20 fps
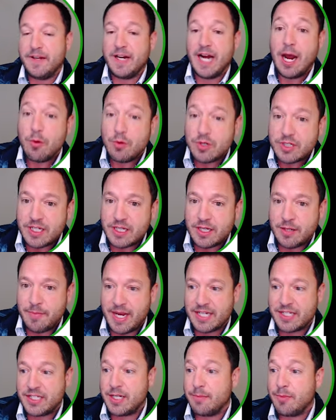And I was in the
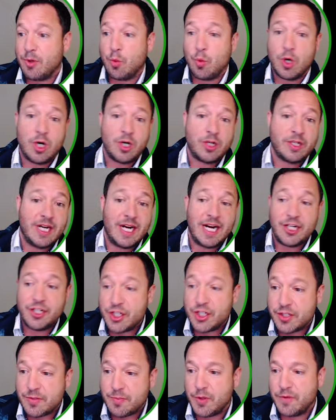mass timber world and I
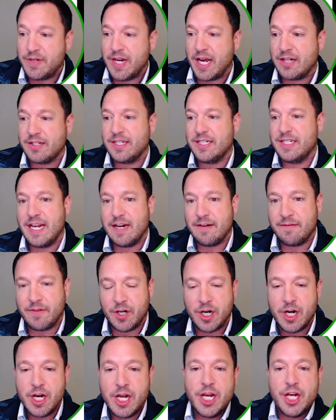just moved out to
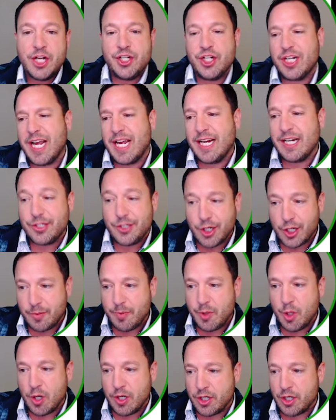Denver. She kind of took
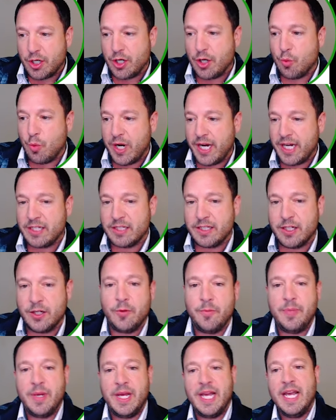me under her wing a little
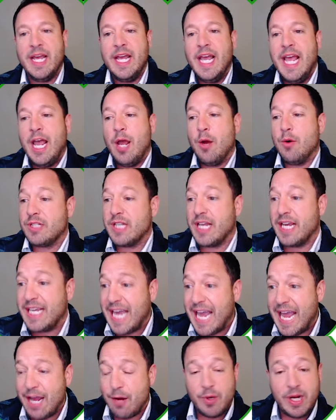bit and was like,
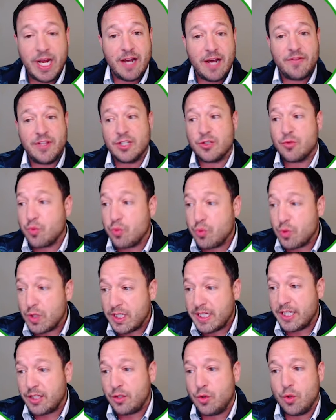hey, we have this
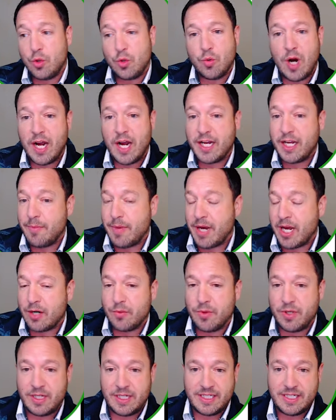really cool Rocky Mountain
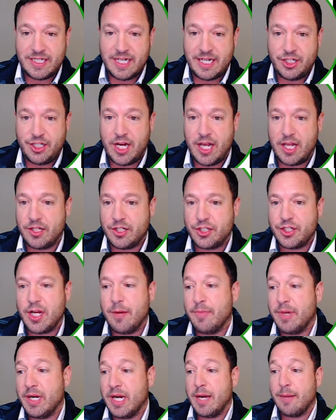Real Estate Challenge
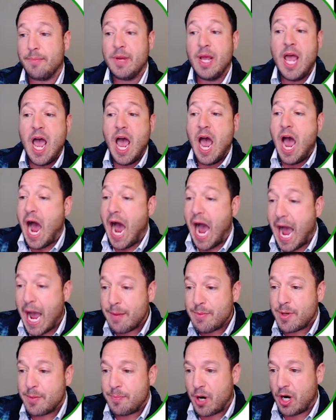coming up.
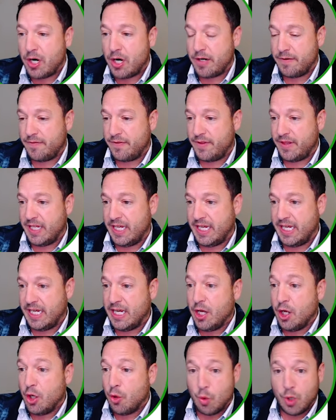I'm a part of
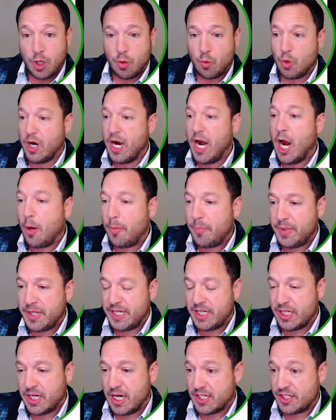we're
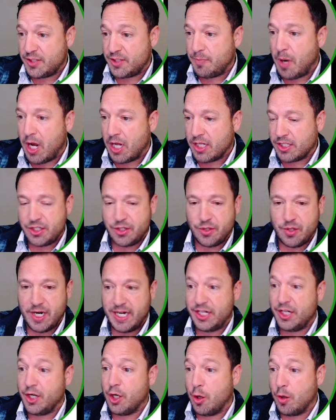helping sponsor
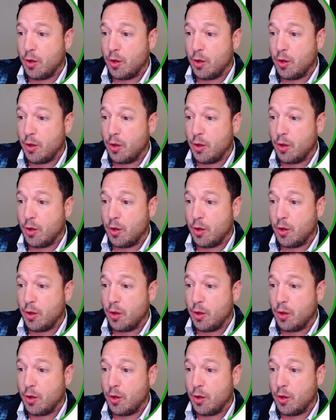it,